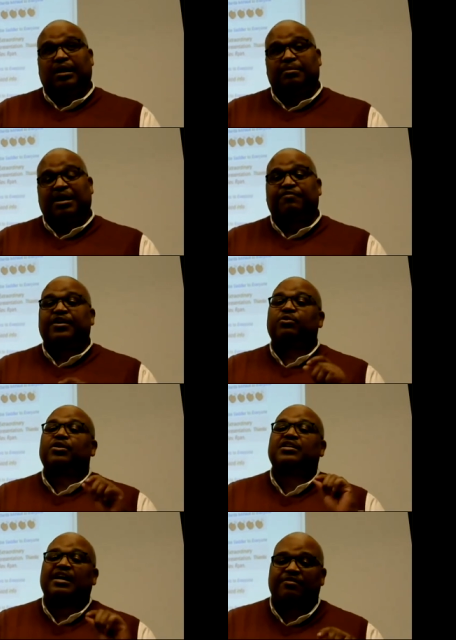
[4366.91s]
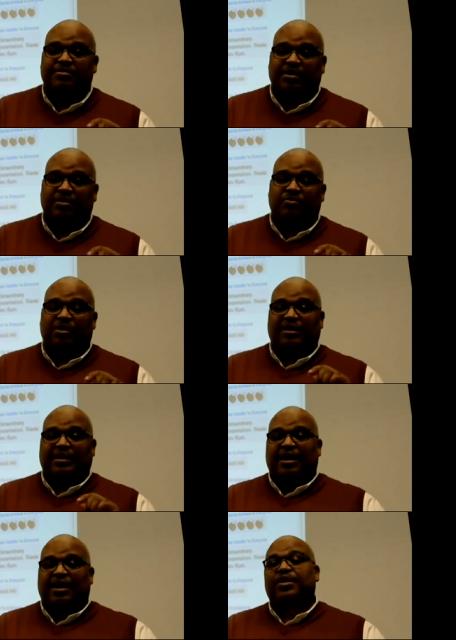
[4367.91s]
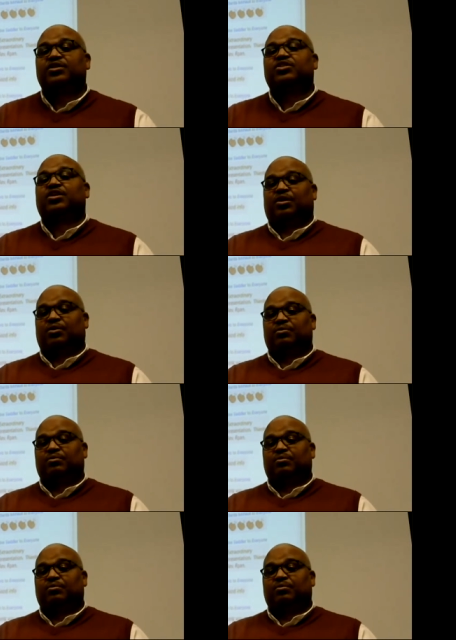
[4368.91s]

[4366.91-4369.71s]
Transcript: our federal government would allow things to go